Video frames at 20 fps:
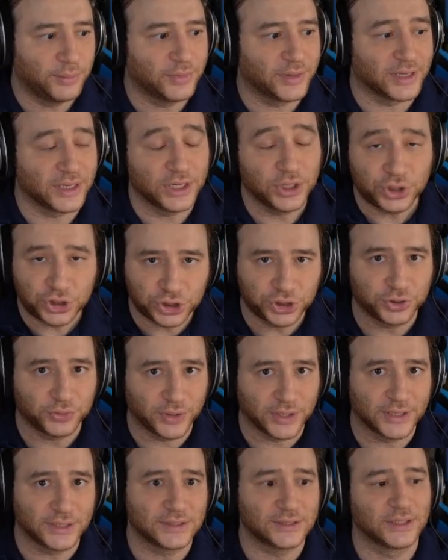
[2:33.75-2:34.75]
The issue
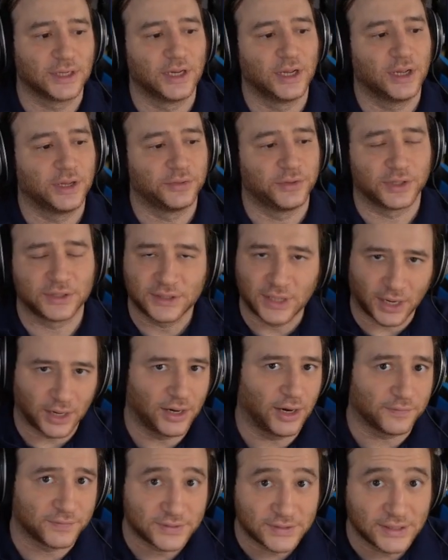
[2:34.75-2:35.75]
is there's not
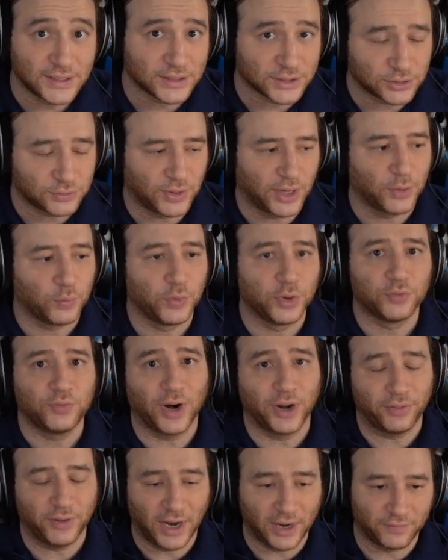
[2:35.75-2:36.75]
enough seats, right? We'd
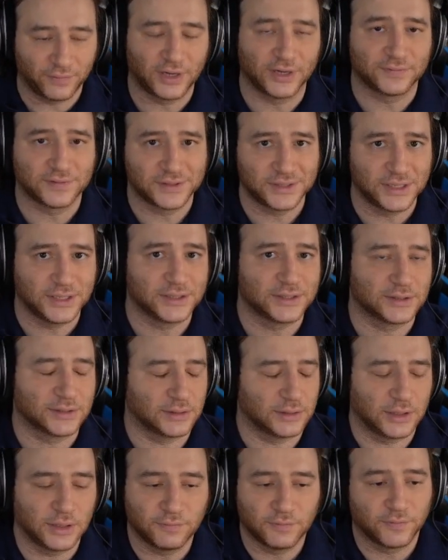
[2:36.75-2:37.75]
rather have enough seats,
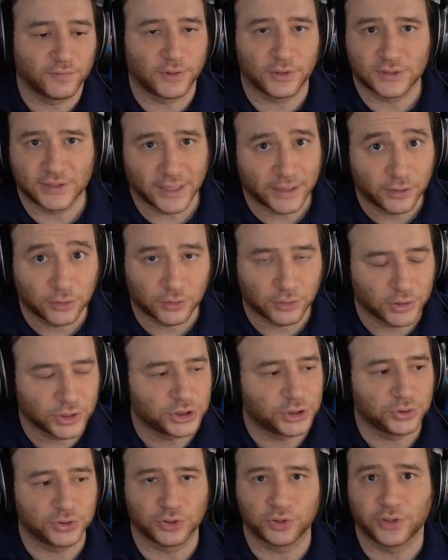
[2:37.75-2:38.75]
even if there's technical
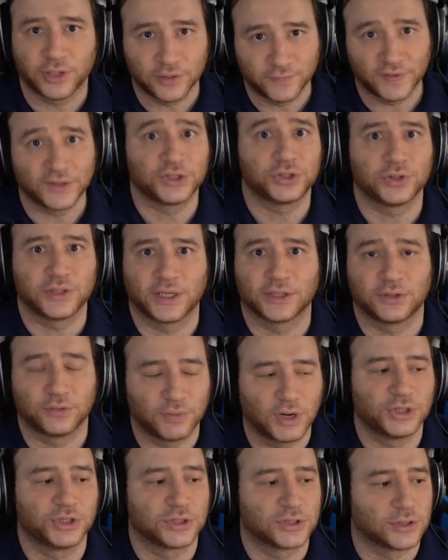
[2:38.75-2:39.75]
issues, you're gonna eventually get to
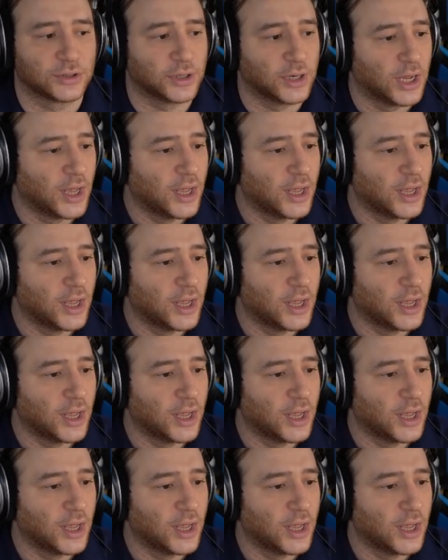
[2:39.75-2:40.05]
register.